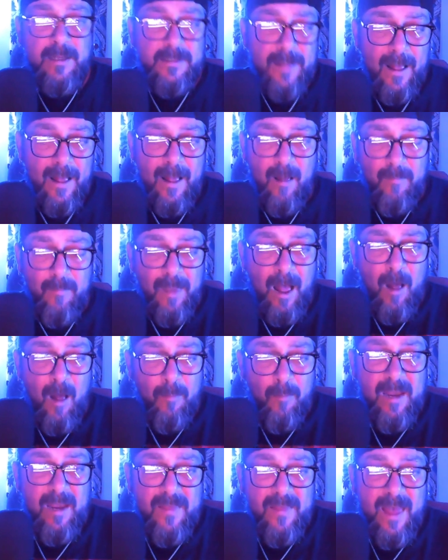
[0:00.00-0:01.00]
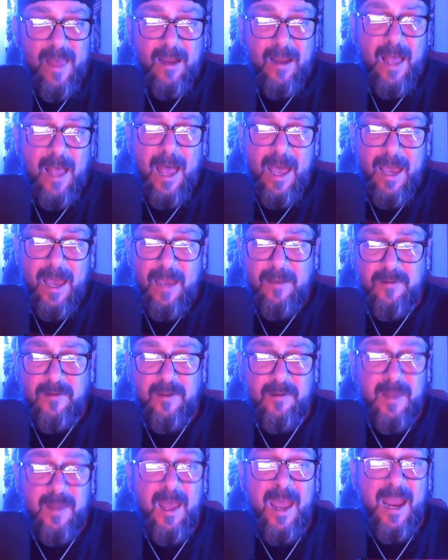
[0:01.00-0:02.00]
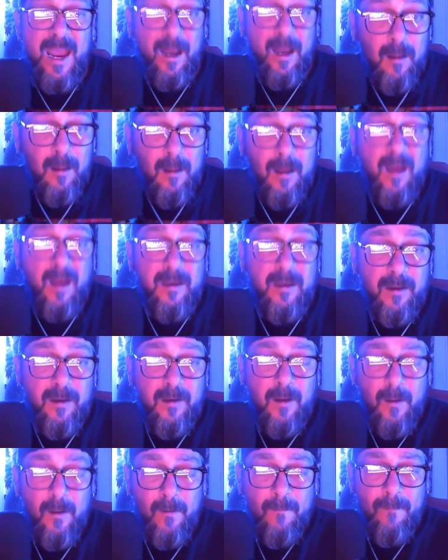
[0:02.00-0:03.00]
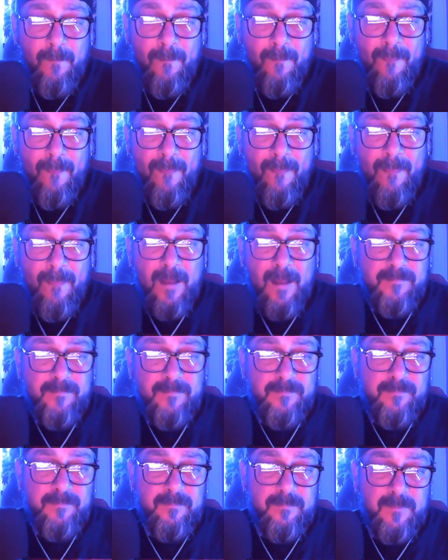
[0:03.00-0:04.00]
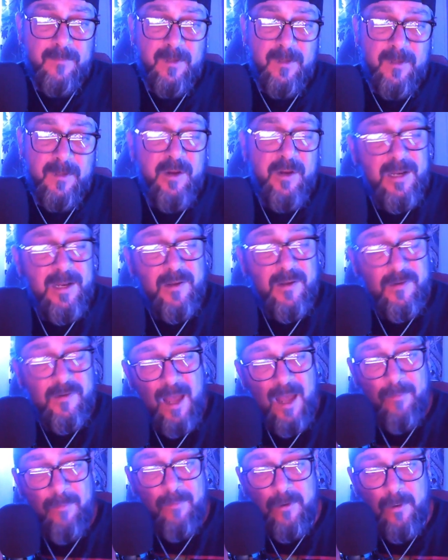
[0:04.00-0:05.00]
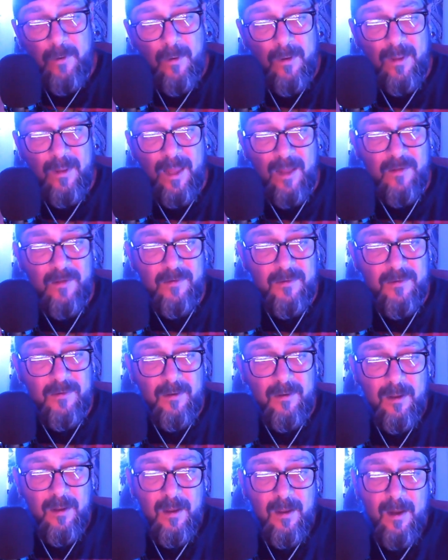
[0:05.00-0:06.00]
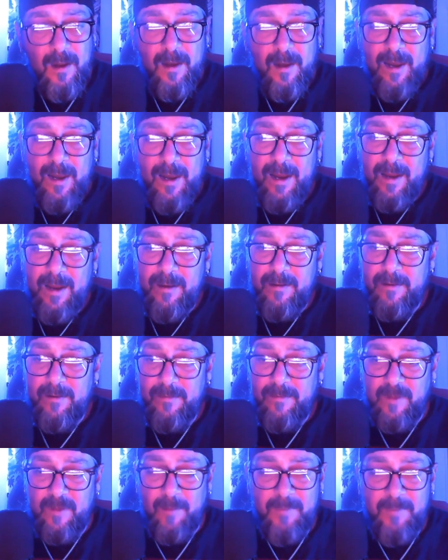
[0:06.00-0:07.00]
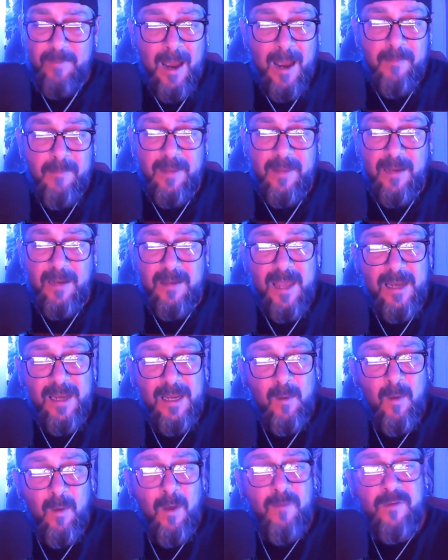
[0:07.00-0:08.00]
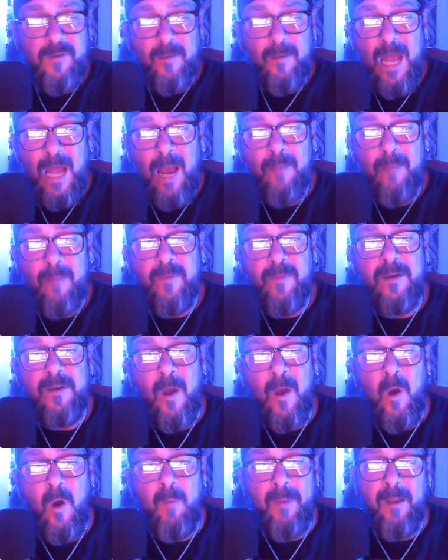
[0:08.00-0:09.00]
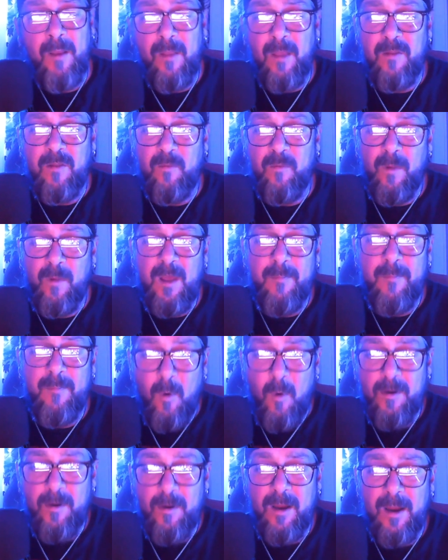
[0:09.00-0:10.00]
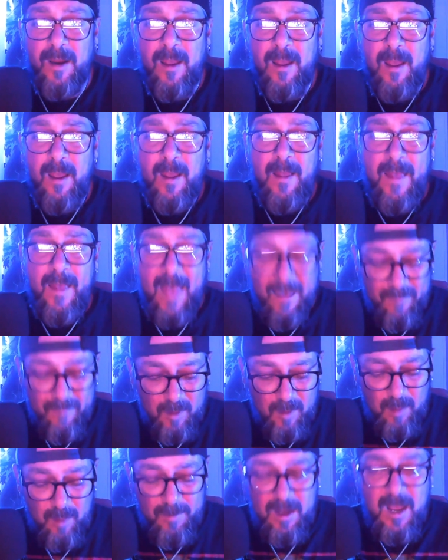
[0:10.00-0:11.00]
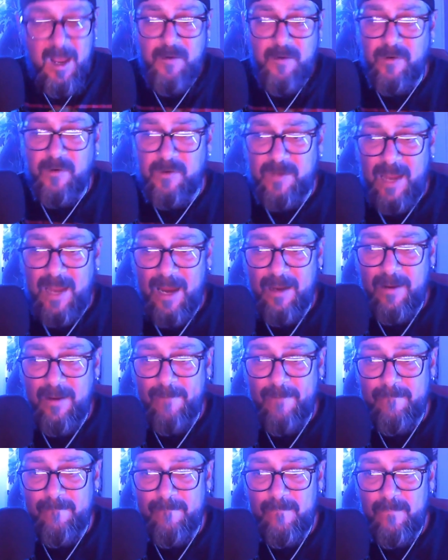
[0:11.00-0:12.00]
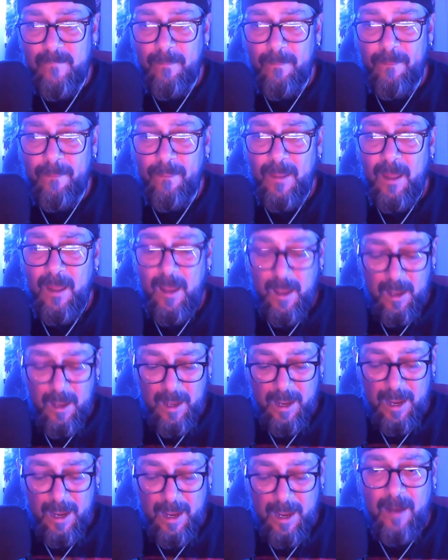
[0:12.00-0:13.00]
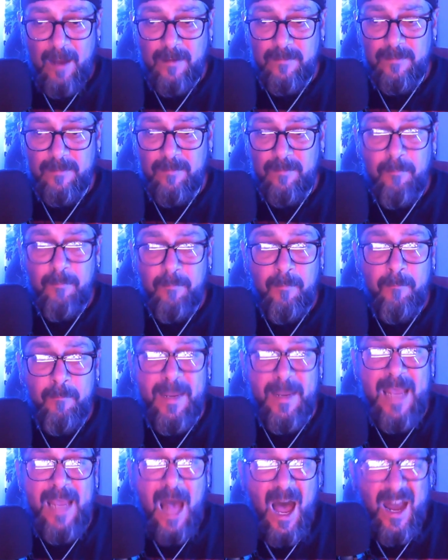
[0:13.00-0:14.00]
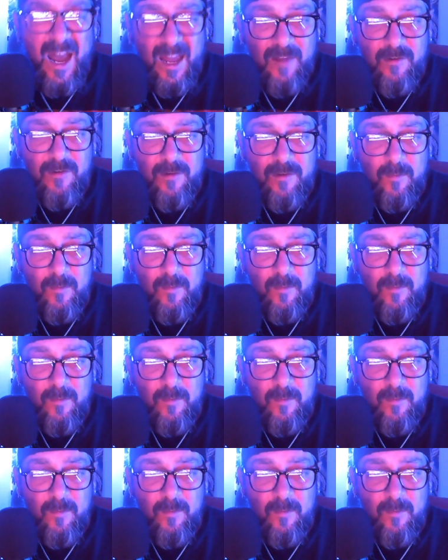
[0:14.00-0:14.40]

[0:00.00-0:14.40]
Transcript: I'll, I'll be that guy to say, hey, look, you know, you, you need to stop doing this. And sometimes they take it well, sometimes they don't, but it's really important to have a little bit of understanding and be honest